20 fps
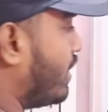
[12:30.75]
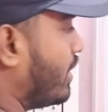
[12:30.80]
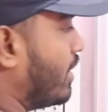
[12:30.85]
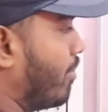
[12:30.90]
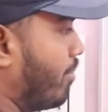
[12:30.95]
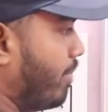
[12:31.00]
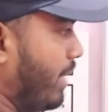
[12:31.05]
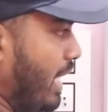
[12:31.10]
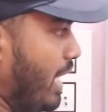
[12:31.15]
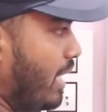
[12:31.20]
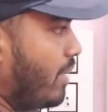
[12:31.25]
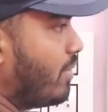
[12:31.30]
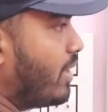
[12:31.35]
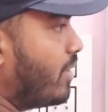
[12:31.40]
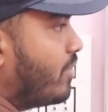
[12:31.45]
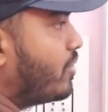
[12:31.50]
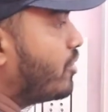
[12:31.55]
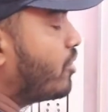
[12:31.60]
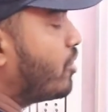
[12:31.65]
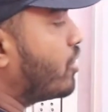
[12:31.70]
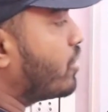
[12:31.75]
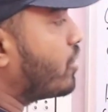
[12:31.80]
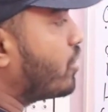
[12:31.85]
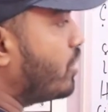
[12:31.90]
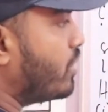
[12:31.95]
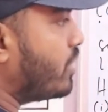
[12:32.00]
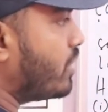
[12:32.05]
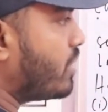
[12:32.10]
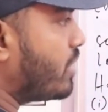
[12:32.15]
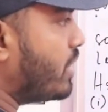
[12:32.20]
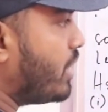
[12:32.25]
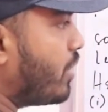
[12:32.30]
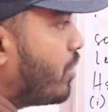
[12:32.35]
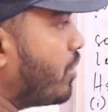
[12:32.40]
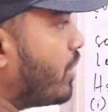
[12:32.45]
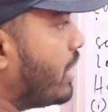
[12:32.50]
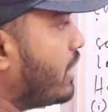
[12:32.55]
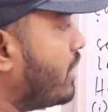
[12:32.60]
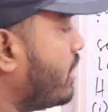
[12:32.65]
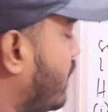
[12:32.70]
the minimum force which is
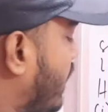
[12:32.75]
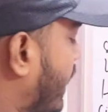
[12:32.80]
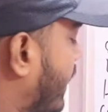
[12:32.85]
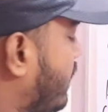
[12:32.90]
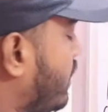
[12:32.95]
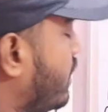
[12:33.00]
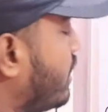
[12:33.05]
required, write